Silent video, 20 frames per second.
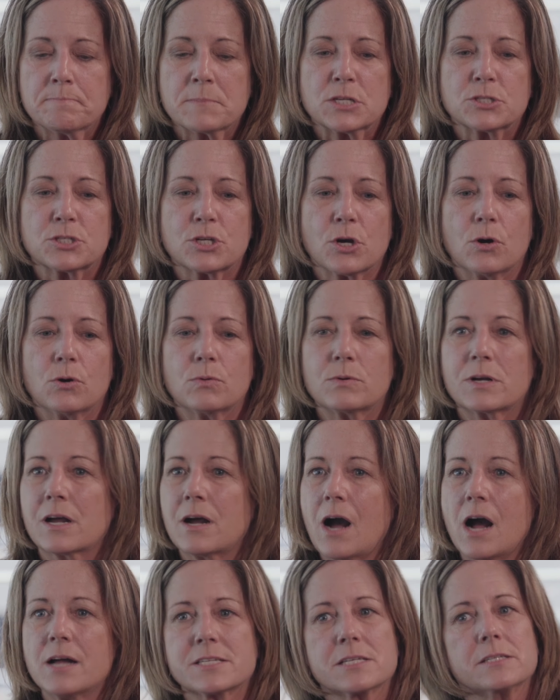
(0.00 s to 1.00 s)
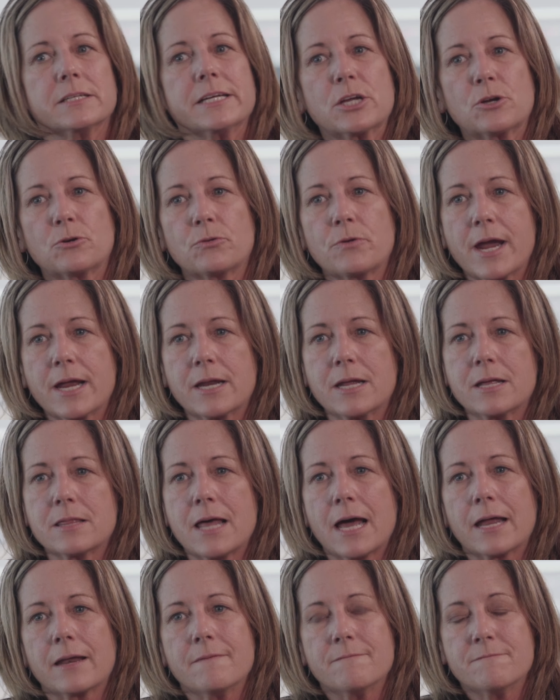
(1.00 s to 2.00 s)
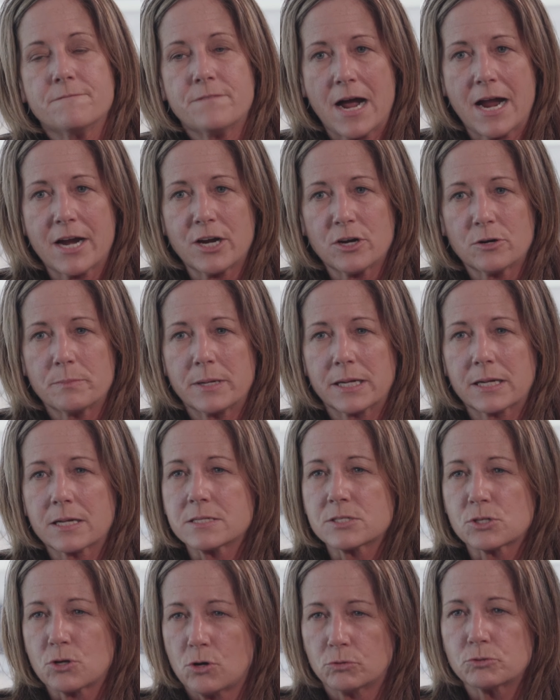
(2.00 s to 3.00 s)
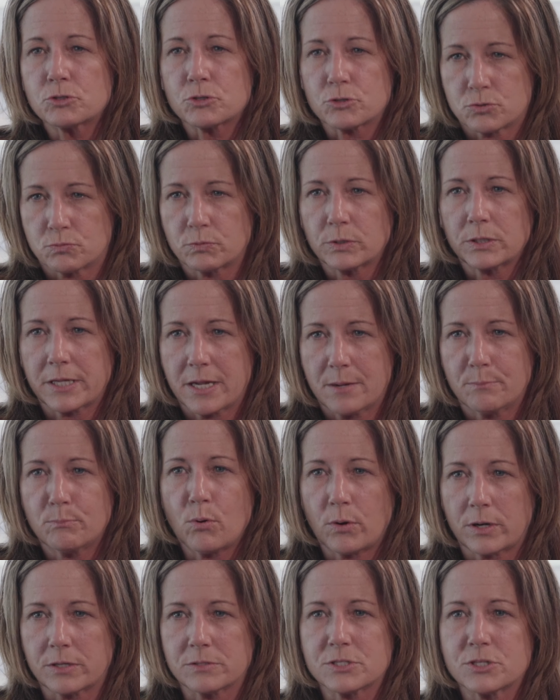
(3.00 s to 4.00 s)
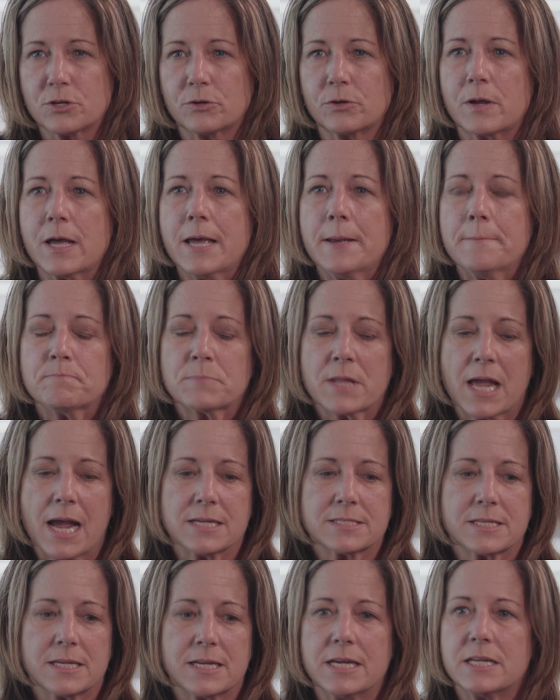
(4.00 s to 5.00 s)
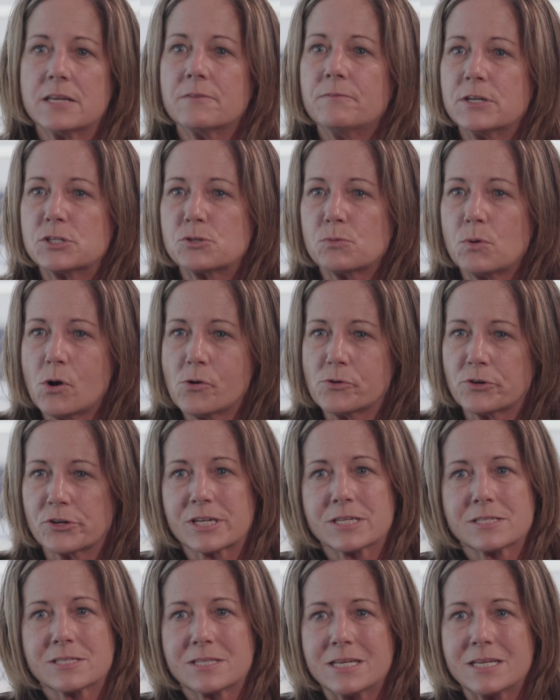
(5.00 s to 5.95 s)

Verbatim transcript: so constantly creating that environment because culture is really important so as an individual owner because